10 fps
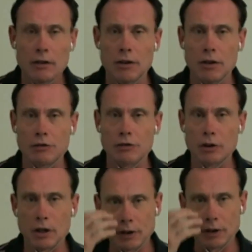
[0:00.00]
You know,
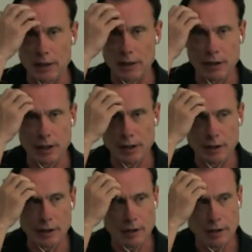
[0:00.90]
so I've got the
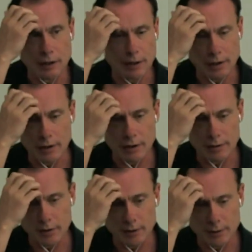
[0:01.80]
you know,
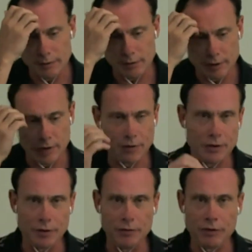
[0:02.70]

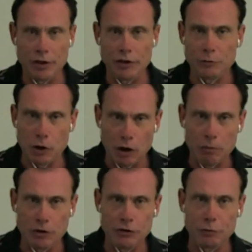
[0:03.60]
the very small
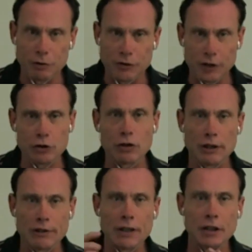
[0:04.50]
business professional,
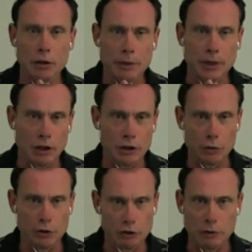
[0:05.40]
I've got a little bit
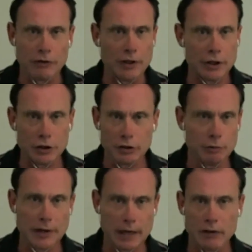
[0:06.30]
larger business professional
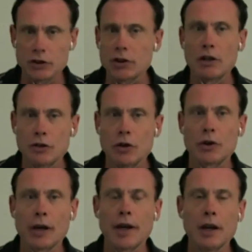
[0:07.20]
as my avatars.
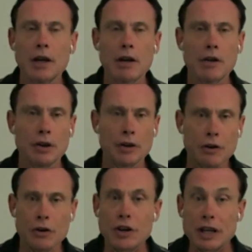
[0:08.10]
Okay, their
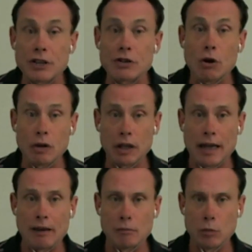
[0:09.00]
their needs
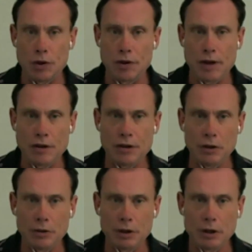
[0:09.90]
overlap more than they don't.